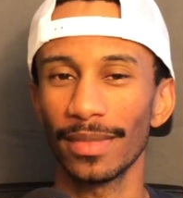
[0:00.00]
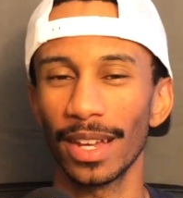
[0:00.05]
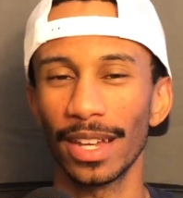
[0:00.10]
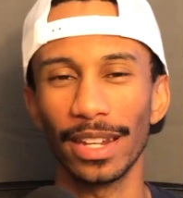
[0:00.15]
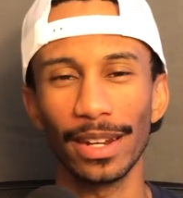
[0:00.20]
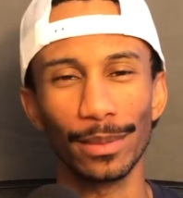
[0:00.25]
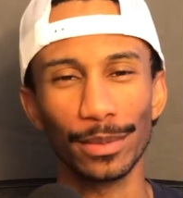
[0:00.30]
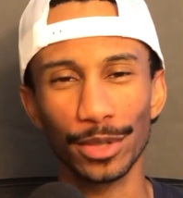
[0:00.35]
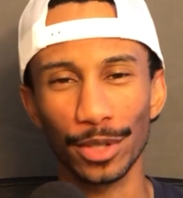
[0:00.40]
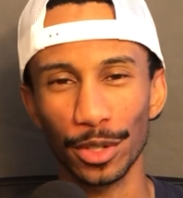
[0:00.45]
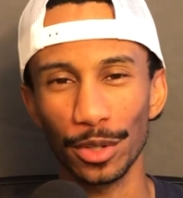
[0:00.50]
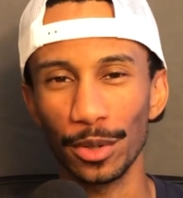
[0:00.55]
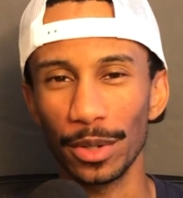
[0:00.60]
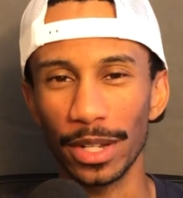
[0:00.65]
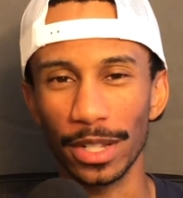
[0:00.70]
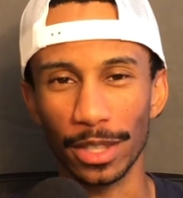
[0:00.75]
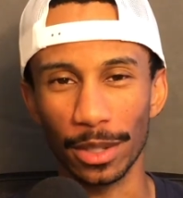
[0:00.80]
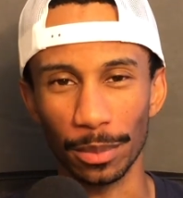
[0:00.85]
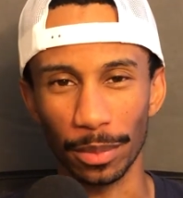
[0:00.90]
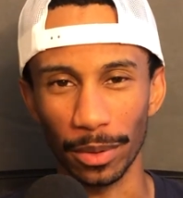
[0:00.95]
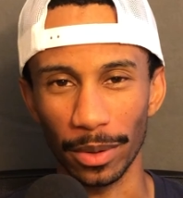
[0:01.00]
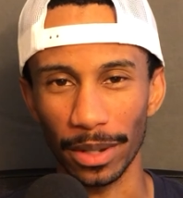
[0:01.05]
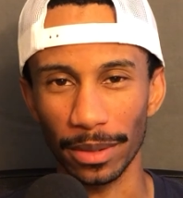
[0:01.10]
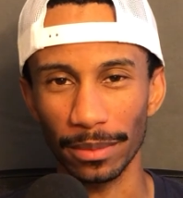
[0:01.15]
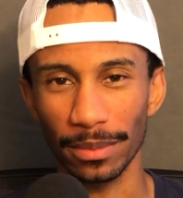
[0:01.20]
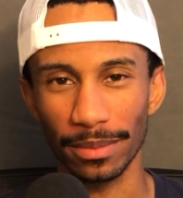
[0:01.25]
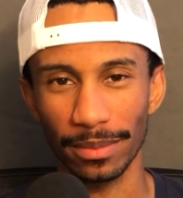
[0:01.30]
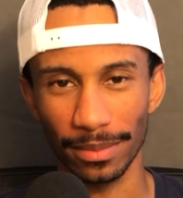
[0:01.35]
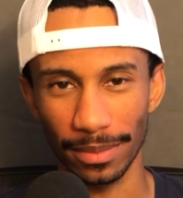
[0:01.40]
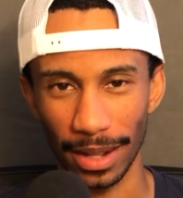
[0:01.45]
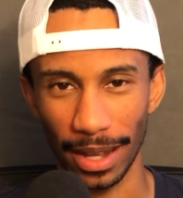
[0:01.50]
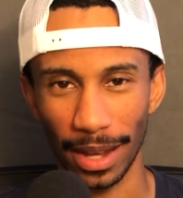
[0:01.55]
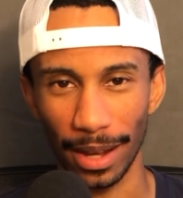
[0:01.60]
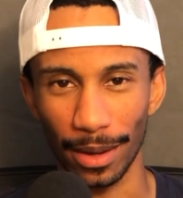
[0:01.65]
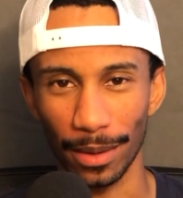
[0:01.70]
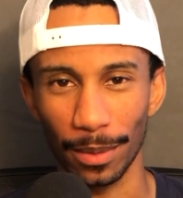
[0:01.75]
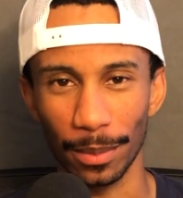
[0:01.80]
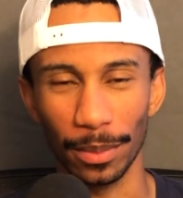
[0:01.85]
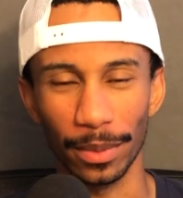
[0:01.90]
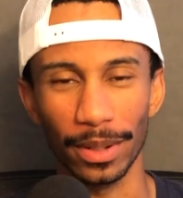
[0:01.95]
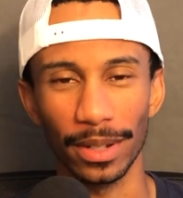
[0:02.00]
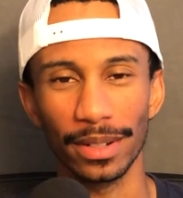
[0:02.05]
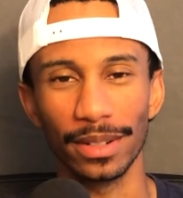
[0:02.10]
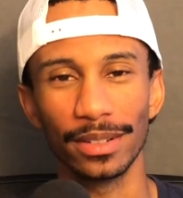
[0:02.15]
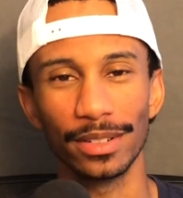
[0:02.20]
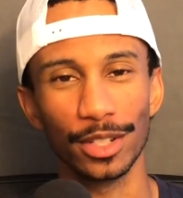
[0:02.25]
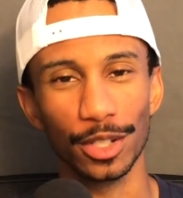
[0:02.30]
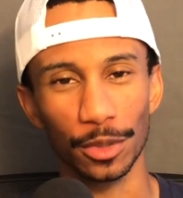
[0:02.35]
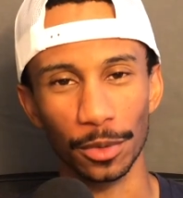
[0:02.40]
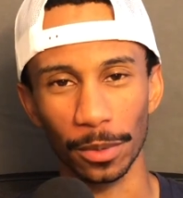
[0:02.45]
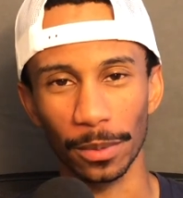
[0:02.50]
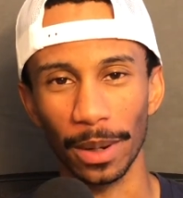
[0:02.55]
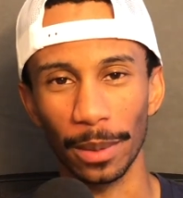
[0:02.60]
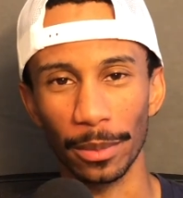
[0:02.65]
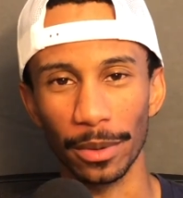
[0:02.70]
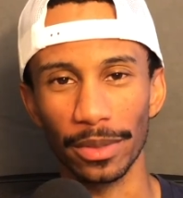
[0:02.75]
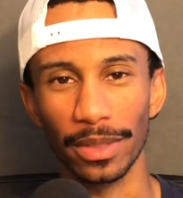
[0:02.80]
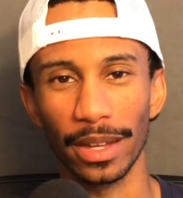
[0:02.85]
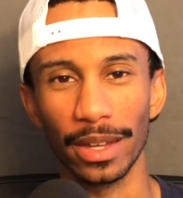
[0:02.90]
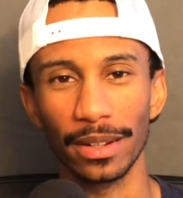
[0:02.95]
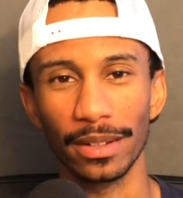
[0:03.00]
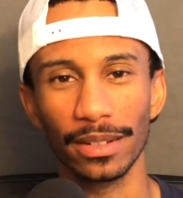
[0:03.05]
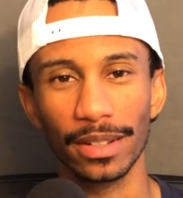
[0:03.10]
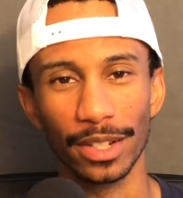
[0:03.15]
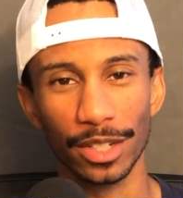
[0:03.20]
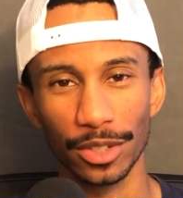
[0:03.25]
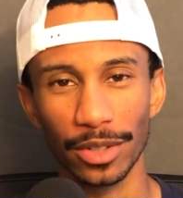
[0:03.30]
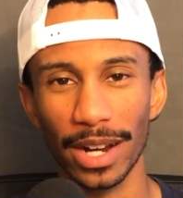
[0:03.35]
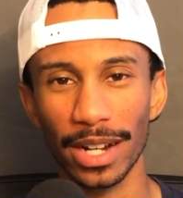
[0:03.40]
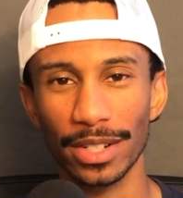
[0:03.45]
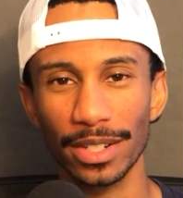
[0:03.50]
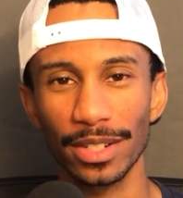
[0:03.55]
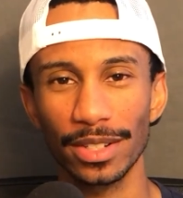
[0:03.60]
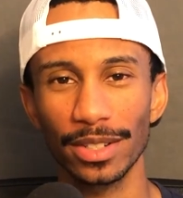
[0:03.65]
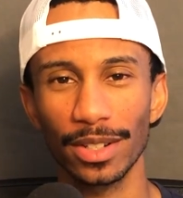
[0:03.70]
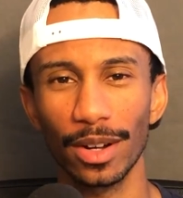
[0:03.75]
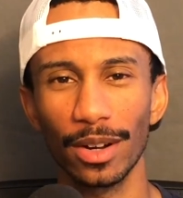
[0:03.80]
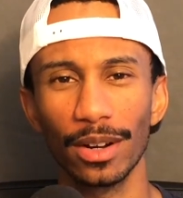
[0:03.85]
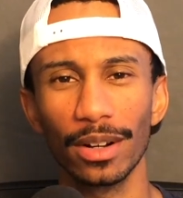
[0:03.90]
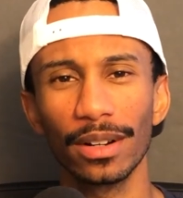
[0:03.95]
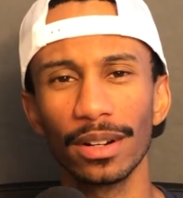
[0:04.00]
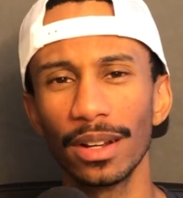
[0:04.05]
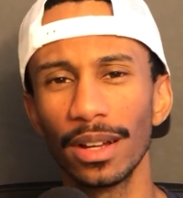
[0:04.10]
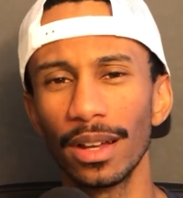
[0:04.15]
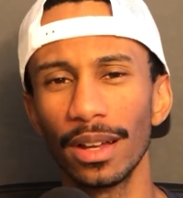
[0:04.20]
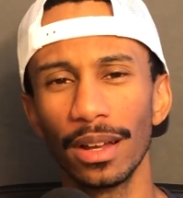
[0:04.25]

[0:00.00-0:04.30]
And I'm sure you get the point now, but just remember that contractions are